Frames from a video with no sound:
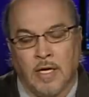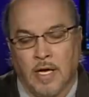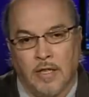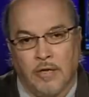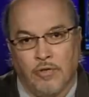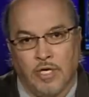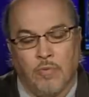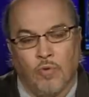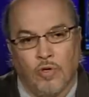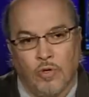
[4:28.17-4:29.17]
and the
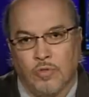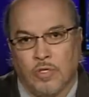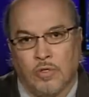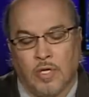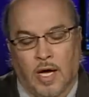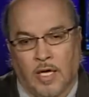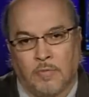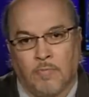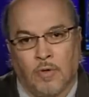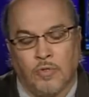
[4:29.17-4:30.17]
regime will use it to the
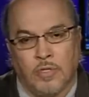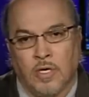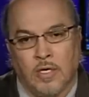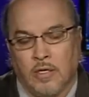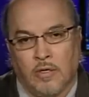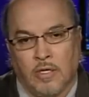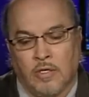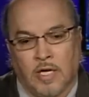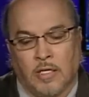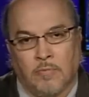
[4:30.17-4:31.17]
utmost, to the,
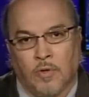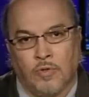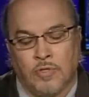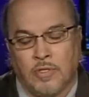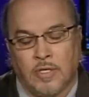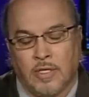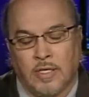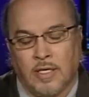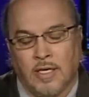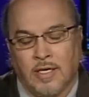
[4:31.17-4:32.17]
his utmost uh,